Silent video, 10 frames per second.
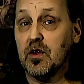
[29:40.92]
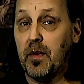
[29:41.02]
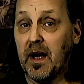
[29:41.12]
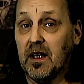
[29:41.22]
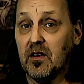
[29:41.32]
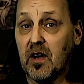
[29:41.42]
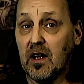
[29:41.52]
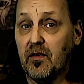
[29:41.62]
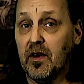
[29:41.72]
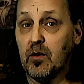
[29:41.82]
the backing track
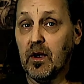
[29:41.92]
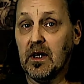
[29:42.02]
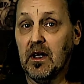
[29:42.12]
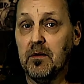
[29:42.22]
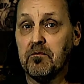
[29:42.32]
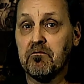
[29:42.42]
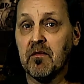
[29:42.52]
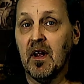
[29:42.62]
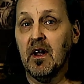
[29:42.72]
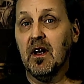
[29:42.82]
frequently,
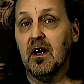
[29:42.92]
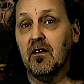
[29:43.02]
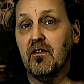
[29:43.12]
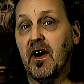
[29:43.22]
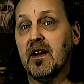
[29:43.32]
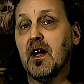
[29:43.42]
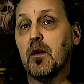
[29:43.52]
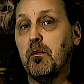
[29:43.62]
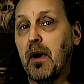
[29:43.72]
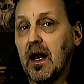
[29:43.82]
find
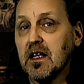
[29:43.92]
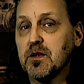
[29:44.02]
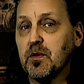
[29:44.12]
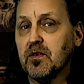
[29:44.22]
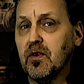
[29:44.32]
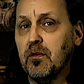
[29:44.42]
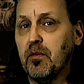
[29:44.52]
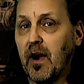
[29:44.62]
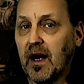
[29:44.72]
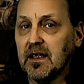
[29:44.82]
that balance between
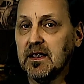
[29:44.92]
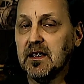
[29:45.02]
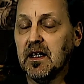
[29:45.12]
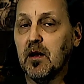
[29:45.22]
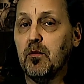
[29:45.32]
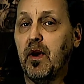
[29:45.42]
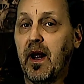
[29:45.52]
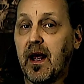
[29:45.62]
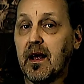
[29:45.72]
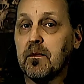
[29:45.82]
practicing and
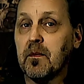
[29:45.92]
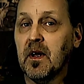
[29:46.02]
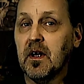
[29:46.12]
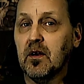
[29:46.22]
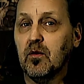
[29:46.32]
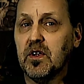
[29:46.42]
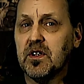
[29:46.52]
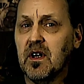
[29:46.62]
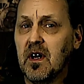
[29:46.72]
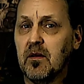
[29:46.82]
playing,
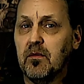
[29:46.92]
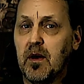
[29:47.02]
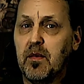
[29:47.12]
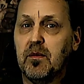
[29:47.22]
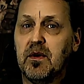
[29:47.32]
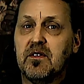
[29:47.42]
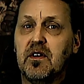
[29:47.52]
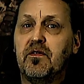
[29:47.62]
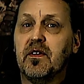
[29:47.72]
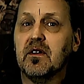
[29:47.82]
which may be a bit
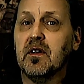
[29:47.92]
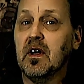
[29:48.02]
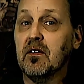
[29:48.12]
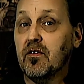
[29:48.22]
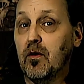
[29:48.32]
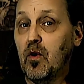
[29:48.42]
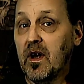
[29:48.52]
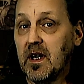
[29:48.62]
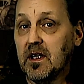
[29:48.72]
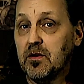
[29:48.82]
different from one
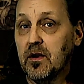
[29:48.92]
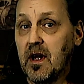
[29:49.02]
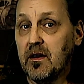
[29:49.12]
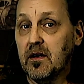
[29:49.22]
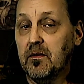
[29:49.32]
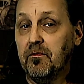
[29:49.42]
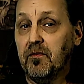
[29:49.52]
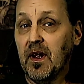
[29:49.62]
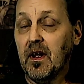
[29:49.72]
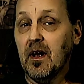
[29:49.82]
day to another.
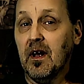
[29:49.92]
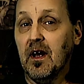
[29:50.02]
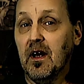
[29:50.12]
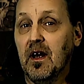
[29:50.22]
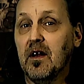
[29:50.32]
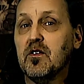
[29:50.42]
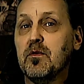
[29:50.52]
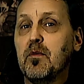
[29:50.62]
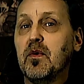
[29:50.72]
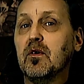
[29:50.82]
And
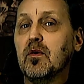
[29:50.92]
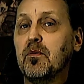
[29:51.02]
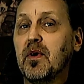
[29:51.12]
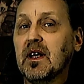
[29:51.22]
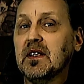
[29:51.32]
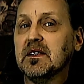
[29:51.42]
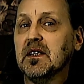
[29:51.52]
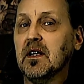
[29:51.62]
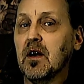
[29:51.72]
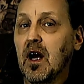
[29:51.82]
remember, when
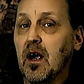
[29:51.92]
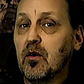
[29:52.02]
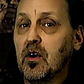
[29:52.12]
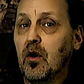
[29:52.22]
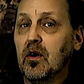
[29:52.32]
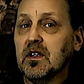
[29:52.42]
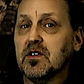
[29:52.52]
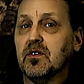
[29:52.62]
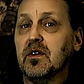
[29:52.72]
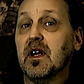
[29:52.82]
practicing our goal is
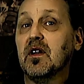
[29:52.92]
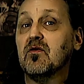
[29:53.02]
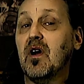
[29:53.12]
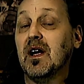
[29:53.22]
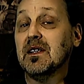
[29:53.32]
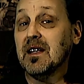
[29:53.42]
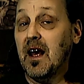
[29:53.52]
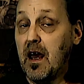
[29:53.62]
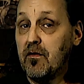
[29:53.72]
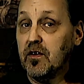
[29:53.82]
to get it right
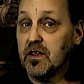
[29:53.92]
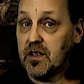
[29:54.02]
every